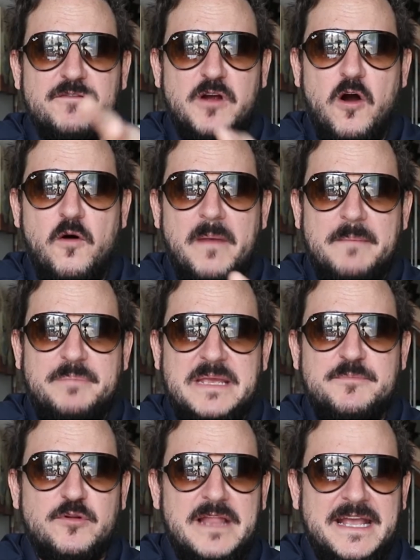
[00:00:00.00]
For all my
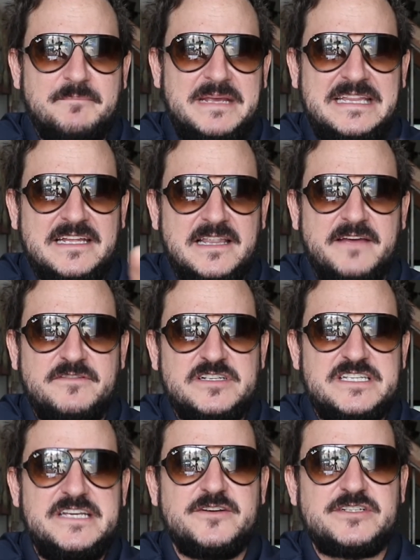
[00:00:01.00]
people like me that love
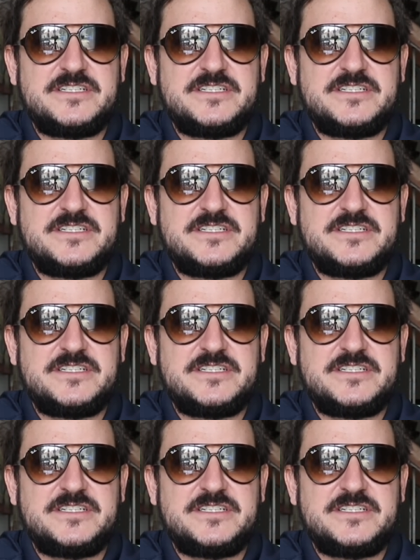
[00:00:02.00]
this gear